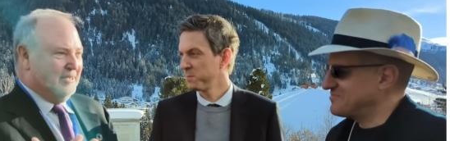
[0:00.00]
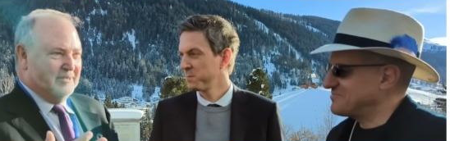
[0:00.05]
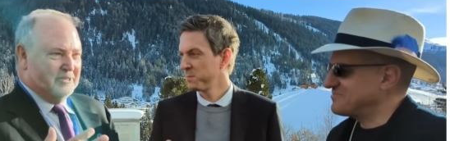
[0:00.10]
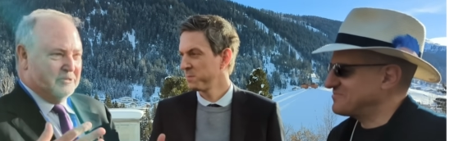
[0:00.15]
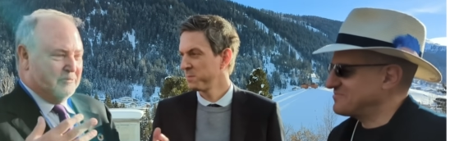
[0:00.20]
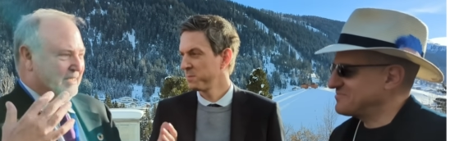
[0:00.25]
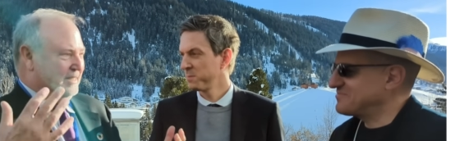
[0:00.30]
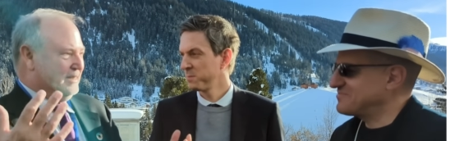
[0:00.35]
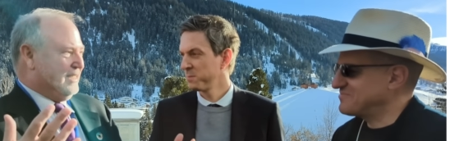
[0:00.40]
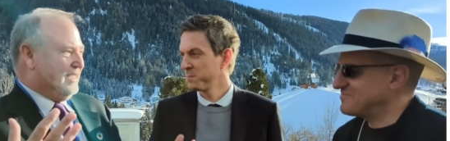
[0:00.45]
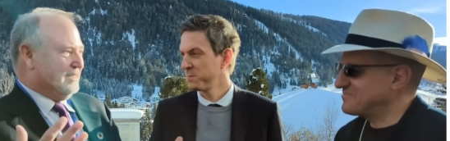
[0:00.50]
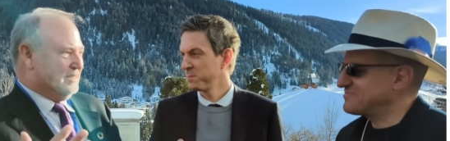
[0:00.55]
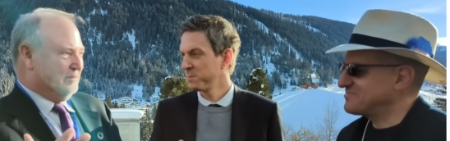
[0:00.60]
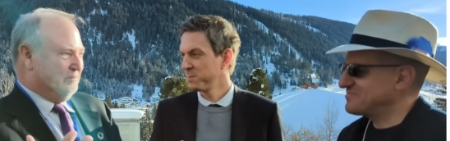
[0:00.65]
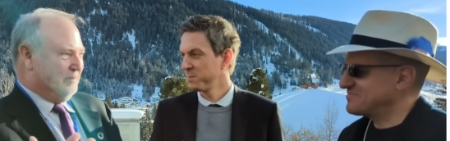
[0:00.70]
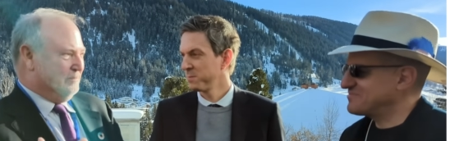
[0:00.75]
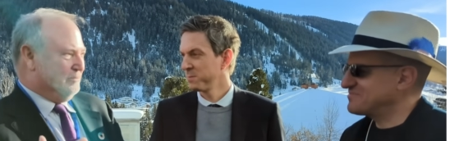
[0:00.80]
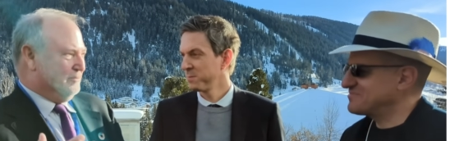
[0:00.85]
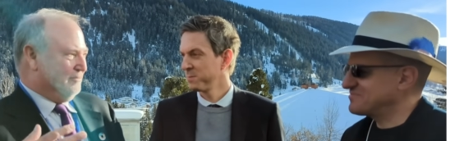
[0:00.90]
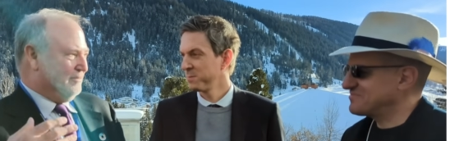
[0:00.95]
Speaker 1: 20,000
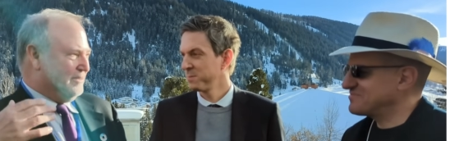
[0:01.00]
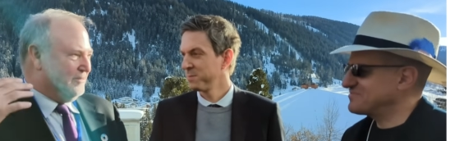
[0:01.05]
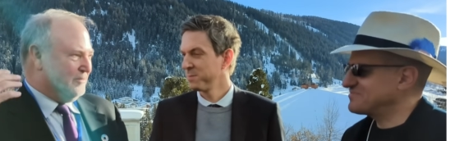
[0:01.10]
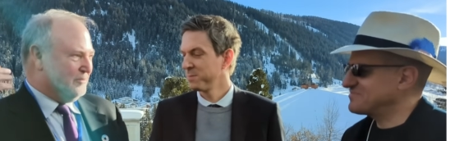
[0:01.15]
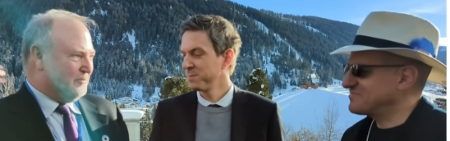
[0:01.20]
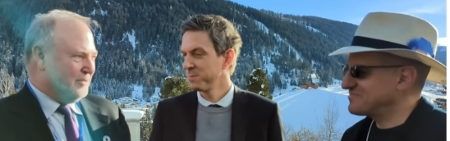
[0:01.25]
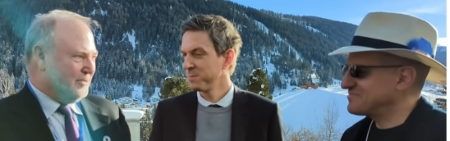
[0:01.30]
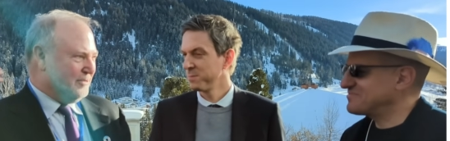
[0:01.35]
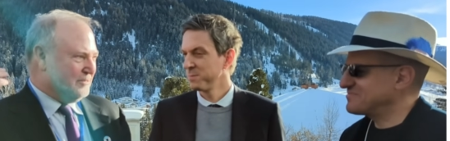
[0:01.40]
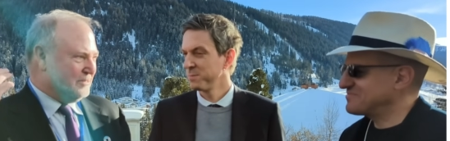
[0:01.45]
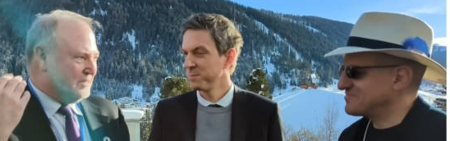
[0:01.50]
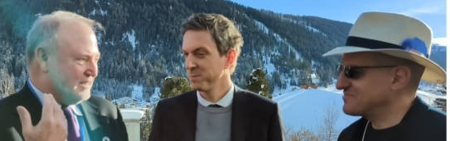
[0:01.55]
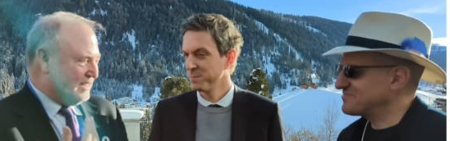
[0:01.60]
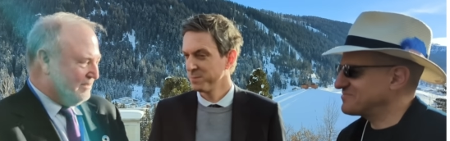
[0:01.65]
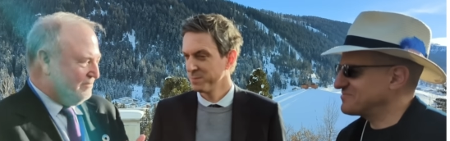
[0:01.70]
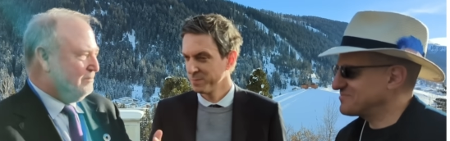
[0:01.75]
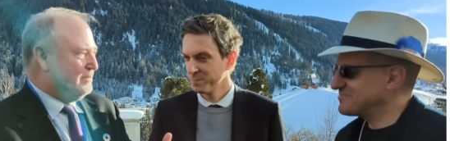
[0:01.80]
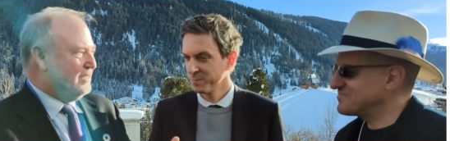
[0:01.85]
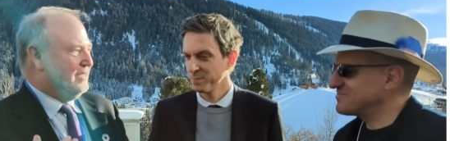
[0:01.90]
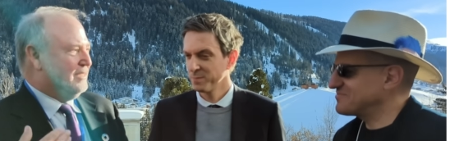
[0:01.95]
people around the world,
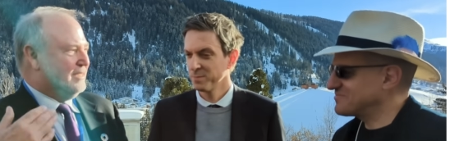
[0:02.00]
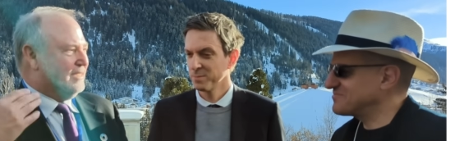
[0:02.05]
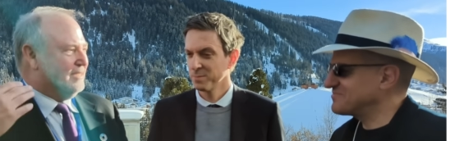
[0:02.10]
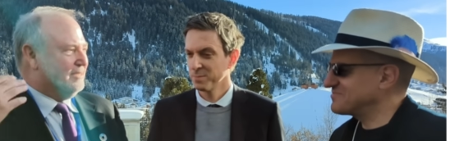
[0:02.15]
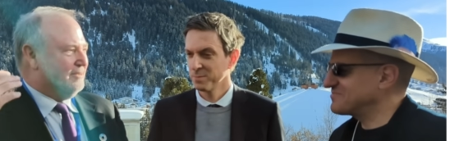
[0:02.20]
$7 billion